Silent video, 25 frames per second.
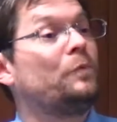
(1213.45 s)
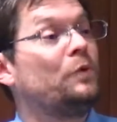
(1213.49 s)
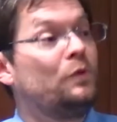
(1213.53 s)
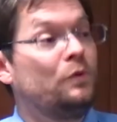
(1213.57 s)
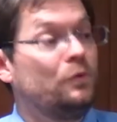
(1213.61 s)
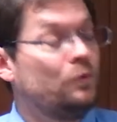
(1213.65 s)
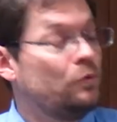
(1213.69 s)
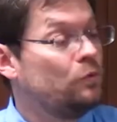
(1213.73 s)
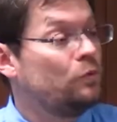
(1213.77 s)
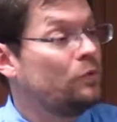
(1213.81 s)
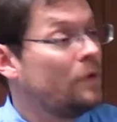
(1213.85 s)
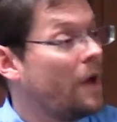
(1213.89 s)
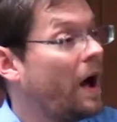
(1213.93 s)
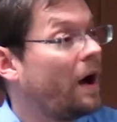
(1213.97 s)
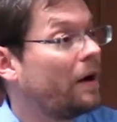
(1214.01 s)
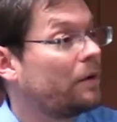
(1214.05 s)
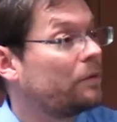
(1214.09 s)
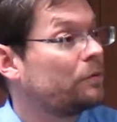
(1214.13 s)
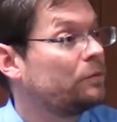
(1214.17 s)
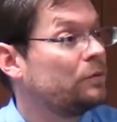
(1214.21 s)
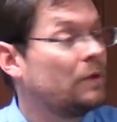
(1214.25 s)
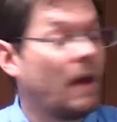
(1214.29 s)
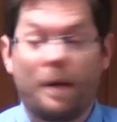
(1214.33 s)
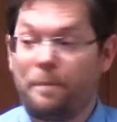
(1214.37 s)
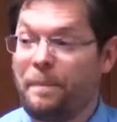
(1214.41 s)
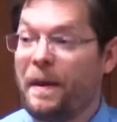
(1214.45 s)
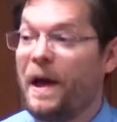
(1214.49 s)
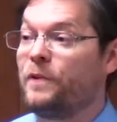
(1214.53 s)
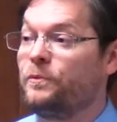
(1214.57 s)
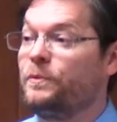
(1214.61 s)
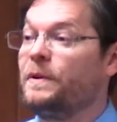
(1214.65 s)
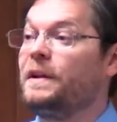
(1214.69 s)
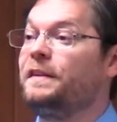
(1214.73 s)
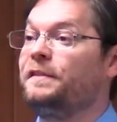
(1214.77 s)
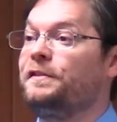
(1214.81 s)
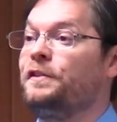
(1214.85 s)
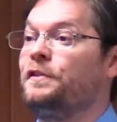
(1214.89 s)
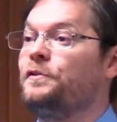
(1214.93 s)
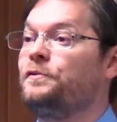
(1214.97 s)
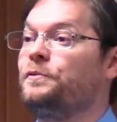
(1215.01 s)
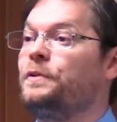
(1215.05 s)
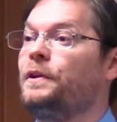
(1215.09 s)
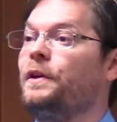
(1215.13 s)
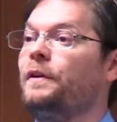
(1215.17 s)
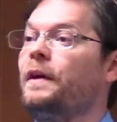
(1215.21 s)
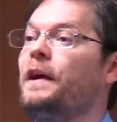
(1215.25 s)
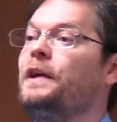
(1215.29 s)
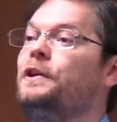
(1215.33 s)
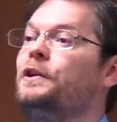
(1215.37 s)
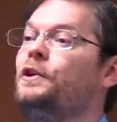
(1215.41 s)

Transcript: Not bad reasons, really, right?